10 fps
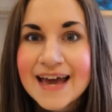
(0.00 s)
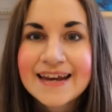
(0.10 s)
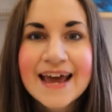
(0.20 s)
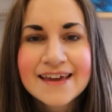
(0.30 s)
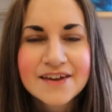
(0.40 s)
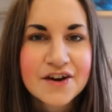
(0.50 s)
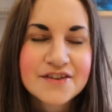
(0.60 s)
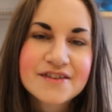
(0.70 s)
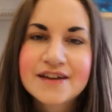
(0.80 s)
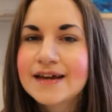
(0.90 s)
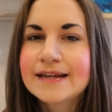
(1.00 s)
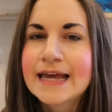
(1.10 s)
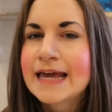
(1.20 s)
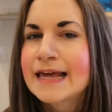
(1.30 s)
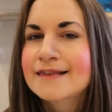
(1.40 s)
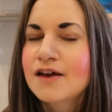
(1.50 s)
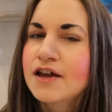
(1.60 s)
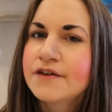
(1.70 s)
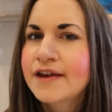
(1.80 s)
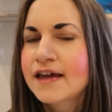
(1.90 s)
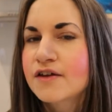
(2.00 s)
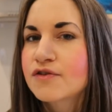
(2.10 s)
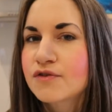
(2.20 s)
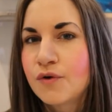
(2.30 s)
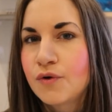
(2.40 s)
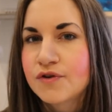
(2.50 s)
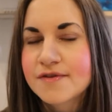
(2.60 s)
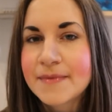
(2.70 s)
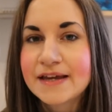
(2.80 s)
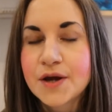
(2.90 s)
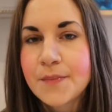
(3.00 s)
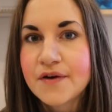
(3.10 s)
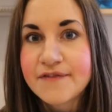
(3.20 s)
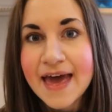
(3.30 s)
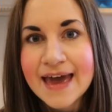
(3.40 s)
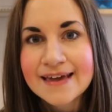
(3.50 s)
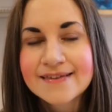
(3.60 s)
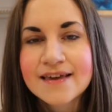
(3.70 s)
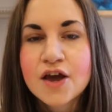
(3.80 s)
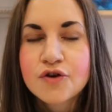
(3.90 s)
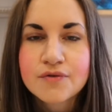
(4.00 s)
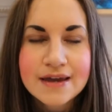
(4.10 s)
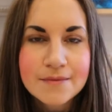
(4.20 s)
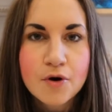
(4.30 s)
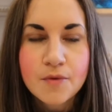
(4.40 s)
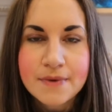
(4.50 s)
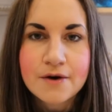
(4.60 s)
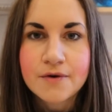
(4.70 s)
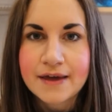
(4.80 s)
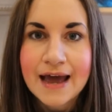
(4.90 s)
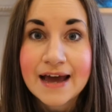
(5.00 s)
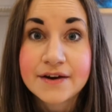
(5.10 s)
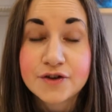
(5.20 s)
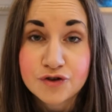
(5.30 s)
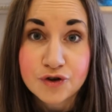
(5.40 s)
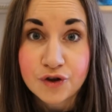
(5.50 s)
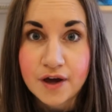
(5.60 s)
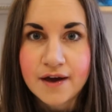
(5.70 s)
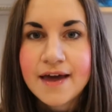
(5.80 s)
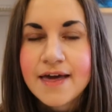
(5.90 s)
An egg custard is kind of like a sauce made up of eggs, cream or milk, and sugar.